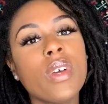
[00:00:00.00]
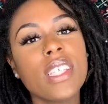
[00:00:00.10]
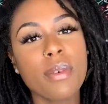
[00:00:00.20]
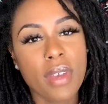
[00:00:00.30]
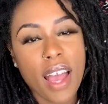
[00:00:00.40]

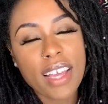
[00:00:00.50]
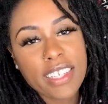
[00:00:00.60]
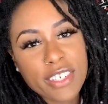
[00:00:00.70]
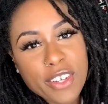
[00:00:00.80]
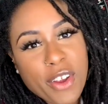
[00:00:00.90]
What's up
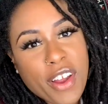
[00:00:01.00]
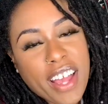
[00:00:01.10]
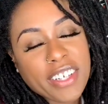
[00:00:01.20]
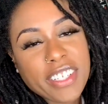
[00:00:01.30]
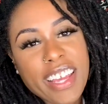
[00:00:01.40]
guys, it's your girl
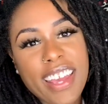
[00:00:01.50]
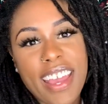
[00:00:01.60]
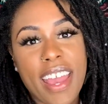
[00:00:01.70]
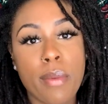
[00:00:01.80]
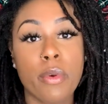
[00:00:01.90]
Ashley
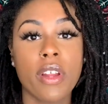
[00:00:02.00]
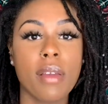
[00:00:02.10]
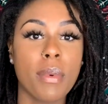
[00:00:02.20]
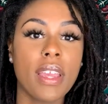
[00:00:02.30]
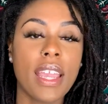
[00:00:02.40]
aka
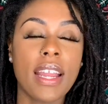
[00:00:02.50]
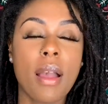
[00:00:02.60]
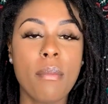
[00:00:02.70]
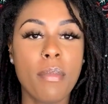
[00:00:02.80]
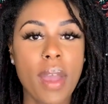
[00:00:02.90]
Pretty Hippie, and
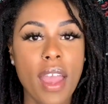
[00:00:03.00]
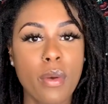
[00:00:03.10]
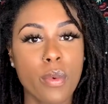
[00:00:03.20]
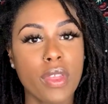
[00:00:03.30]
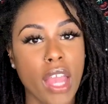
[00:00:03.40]
I'm
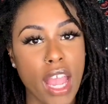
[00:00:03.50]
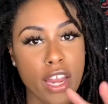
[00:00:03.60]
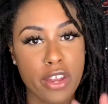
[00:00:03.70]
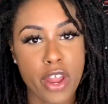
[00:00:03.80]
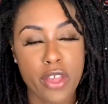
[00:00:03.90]
back with
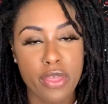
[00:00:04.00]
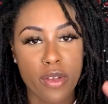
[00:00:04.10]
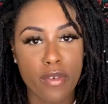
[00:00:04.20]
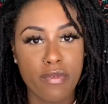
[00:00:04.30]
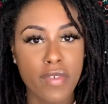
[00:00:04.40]

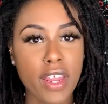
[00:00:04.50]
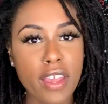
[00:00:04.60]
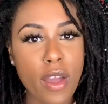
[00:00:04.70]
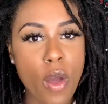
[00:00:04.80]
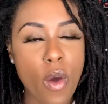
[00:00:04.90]
another
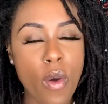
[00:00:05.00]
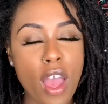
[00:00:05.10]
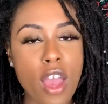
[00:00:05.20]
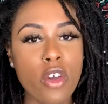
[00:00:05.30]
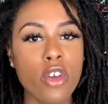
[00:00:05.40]
video.
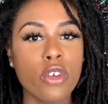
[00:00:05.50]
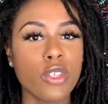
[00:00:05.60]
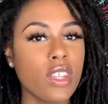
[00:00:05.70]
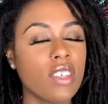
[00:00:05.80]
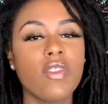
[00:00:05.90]

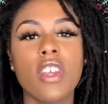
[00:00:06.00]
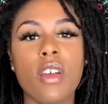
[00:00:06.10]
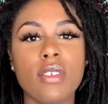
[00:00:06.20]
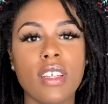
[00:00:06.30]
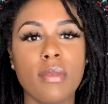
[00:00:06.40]
So this
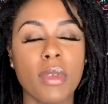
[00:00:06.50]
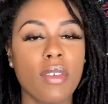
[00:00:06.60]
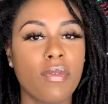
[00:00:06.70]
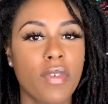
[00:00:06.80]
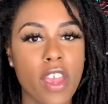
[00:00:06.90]
video is going to
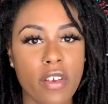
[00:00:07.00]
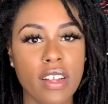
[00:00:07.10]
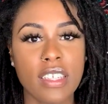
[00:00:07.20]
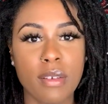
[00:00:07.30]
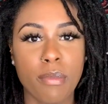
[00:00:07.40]
be
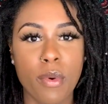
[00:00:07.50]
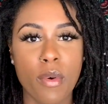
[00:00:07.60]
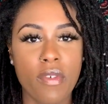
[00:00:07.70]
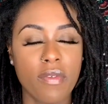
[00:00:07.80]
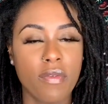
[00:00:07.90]
very
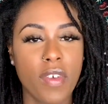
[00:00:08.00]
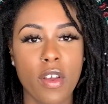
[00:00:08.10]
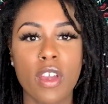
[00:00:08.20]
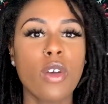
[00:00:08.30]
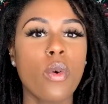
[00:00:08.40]
simple,
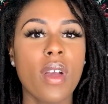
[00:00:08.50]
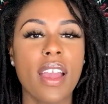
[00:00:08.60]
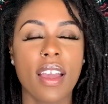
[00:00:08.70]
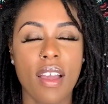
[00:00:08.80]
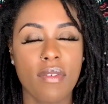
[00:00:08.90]
very
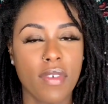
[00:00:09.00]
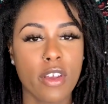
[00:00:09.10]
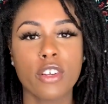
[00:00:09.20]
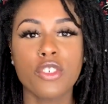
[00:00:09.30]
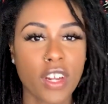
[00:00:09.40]
quick,
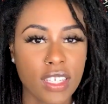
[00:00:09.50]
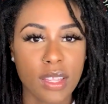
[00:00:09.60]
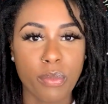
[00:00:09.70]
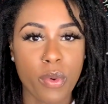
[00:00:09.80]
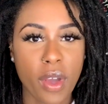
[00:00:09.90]
very straight
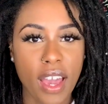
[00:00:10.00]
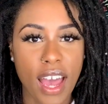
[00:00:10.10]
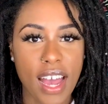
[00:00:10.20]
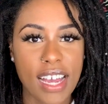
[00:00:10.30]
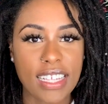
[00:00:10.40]
to the point,
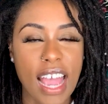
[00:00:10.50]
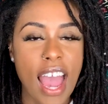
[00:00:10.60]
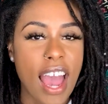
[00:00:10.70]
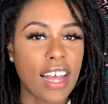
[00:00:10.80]
guys.